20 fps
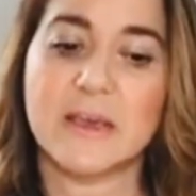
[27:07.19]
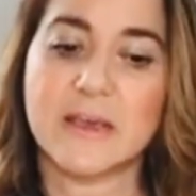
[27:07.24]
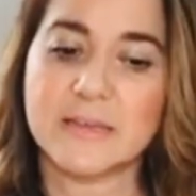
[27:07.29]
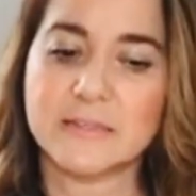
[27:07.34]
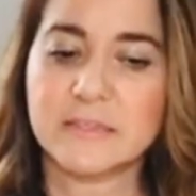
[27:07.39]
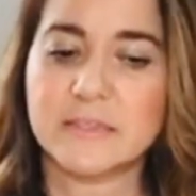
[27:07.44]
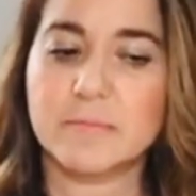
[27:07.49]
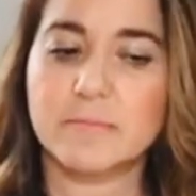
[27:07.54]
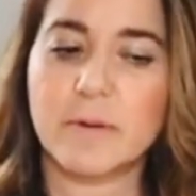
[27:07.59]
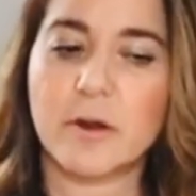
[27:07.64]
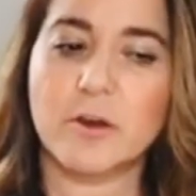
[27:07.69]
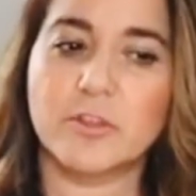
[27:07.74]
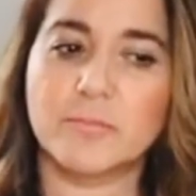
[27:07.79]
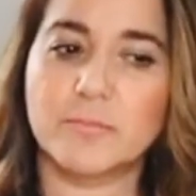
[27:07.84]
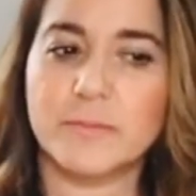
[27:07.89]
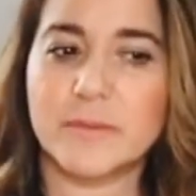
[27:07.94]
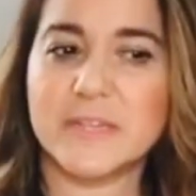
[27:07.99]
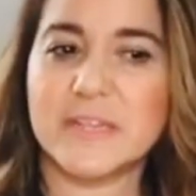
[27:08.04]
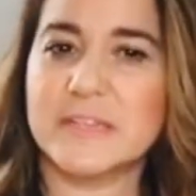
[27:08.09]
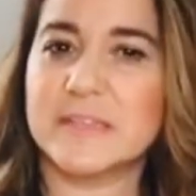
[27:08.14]
It's
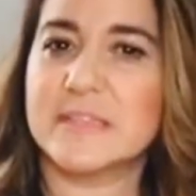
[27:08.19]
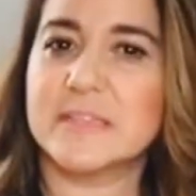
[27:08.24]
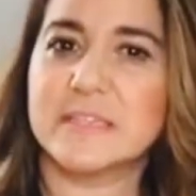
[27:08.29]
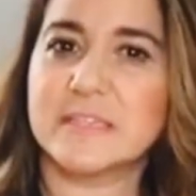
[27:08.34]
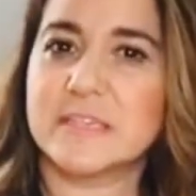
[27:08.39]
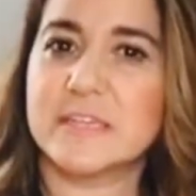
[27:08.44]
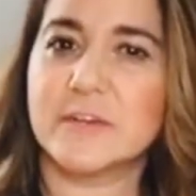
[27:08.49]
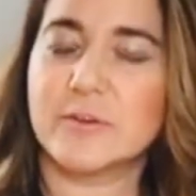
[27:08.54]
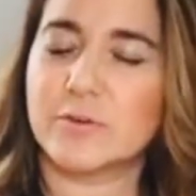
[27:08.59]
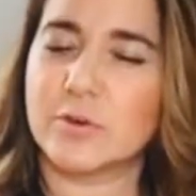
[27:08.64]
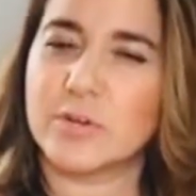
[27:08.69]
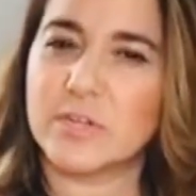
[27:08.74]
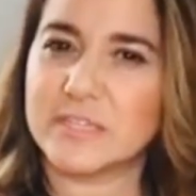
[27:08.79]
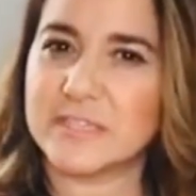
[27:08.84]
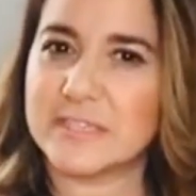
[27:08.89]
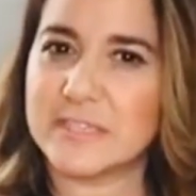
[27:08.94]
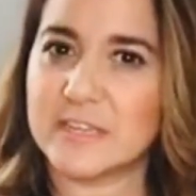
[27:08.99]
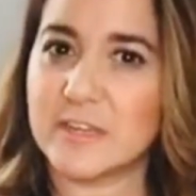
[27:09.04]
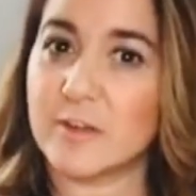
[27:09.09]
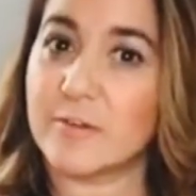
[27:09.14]
about being in the
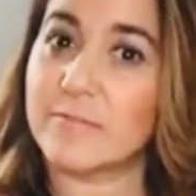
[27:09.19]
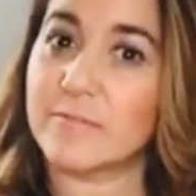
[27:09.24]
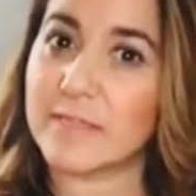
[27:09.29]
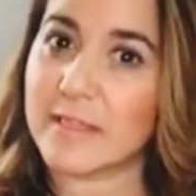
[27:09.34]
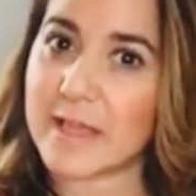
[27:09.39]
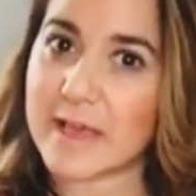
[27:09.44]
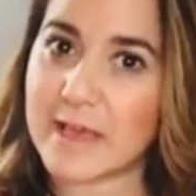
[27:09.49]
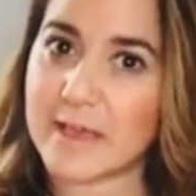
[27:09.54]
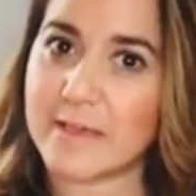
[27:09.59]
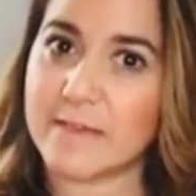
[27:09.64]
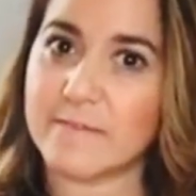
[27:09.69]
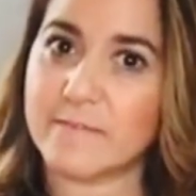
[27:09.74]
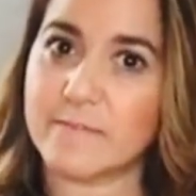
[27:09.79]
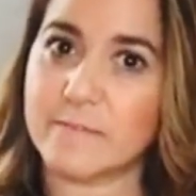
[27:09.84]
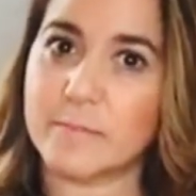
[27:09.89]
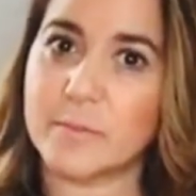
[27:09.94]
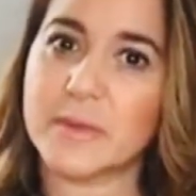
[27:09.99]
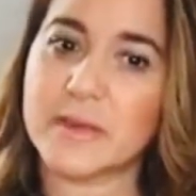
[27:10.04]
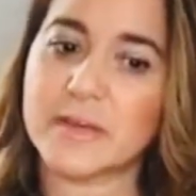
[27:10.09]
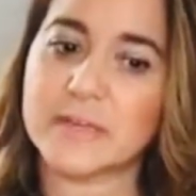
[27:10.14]
synchronicity of life
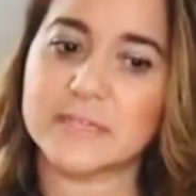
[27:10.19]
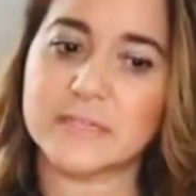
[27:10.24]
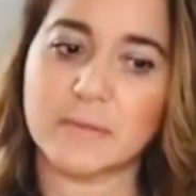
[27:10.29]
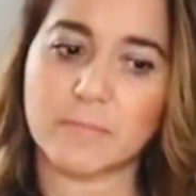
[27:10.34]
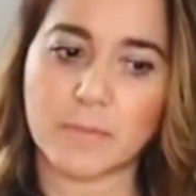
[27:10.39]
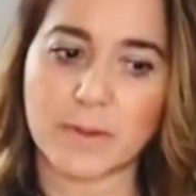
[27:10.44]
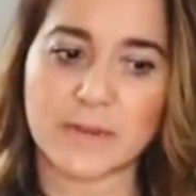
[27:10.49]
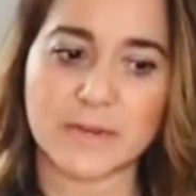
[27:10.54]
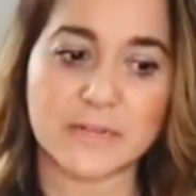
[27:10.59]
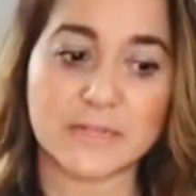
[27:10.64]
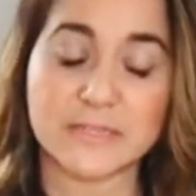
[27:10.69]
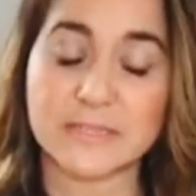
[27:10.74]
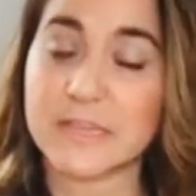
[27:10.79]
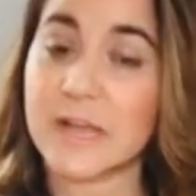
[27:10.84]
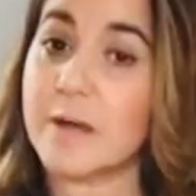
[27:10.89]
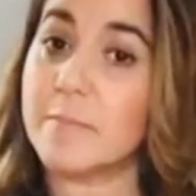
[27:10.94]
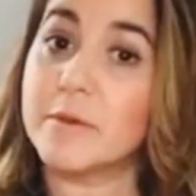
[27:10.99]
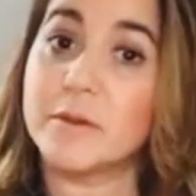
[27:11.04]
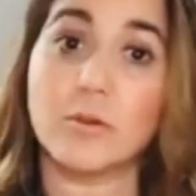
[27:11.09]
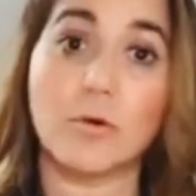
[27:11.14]
because abundance
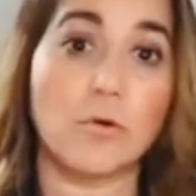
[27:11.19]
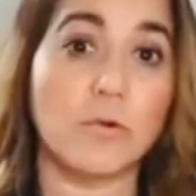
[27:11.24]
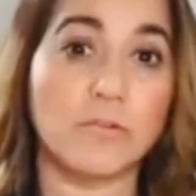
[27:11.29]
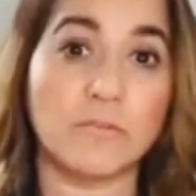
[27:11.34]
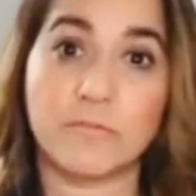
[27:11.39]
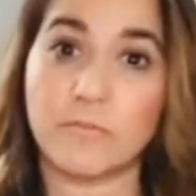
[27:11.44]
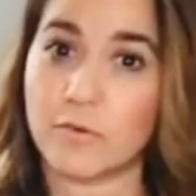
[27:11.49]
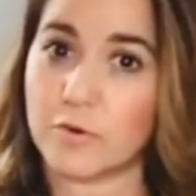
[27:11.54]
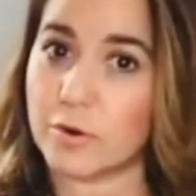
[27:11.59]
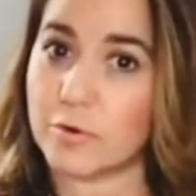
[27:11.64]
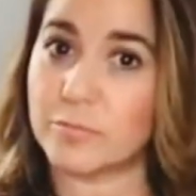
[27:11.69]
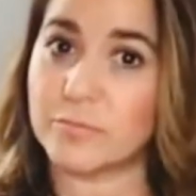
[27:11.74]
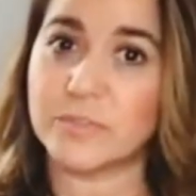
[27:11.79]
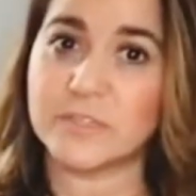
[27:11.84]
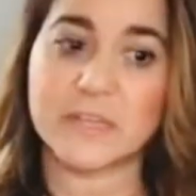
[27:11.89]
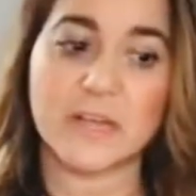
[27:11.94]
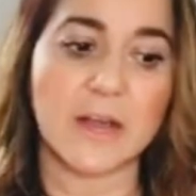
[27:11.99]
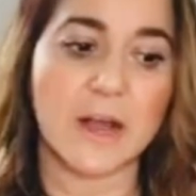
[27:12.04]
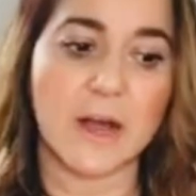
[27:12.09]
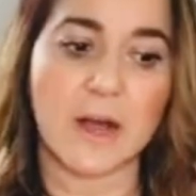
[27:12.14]
come in all
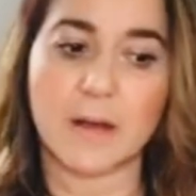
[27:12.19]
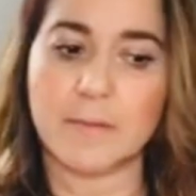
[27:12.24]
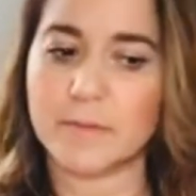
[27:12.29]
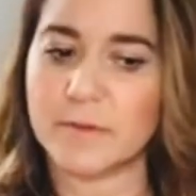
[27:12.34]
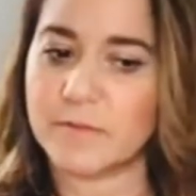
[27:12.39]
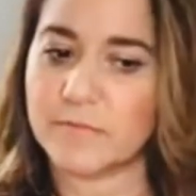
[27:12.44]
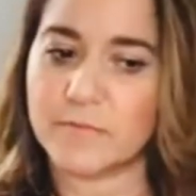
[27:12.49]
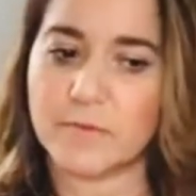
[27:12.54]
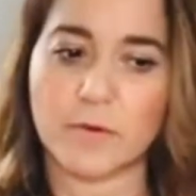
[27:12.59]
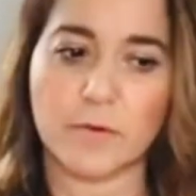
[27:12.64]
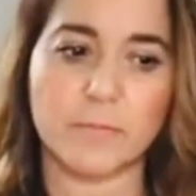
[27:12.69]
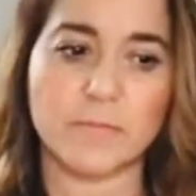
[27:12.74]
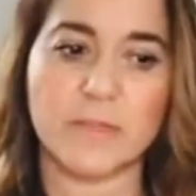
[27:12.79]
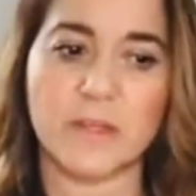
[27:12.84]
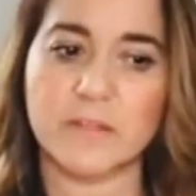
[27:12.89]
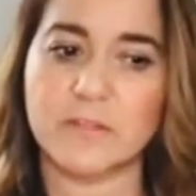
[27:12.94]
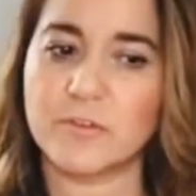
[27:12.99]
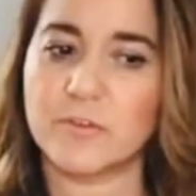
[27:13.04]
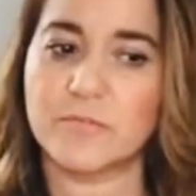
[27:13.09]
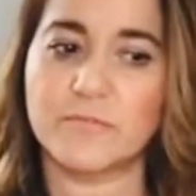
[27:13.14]
forms. Come in form
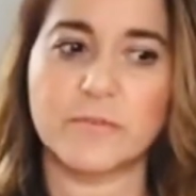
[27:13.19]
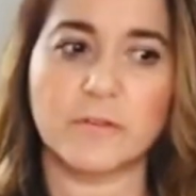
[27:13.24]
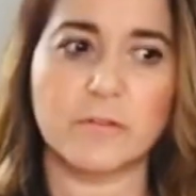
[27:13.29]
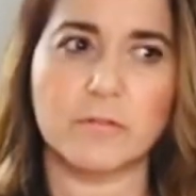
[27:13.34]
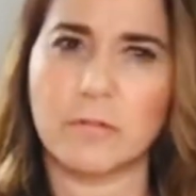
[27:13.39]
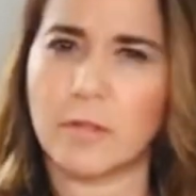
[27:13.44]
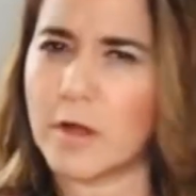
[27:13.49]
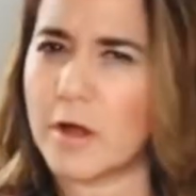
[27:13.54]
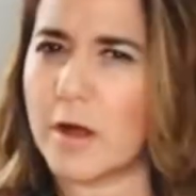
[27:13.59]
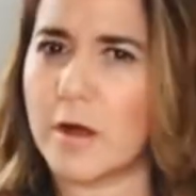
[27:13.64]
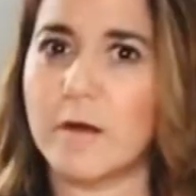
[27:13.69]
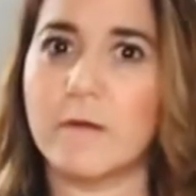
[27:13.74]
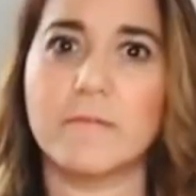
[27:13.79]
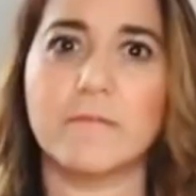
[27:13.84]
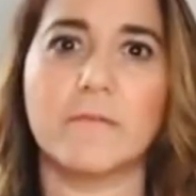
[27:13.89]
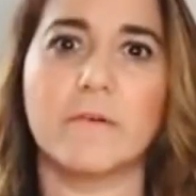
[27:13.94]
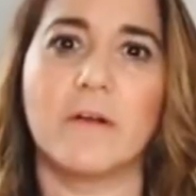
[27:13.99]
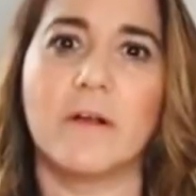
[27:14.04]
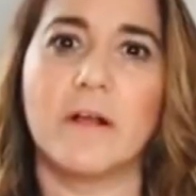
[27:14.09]
that you feel love,